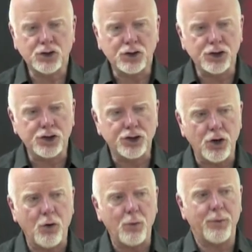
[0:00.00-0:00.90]
to
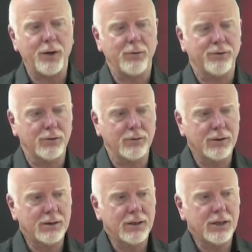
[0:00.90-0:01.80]
show people,
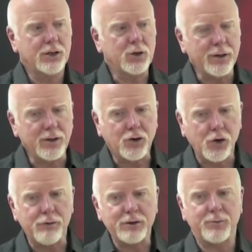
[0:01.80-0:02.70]
to
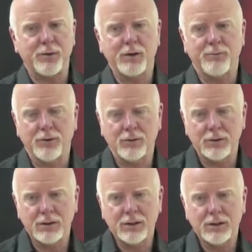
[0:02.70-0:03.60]
encourage people,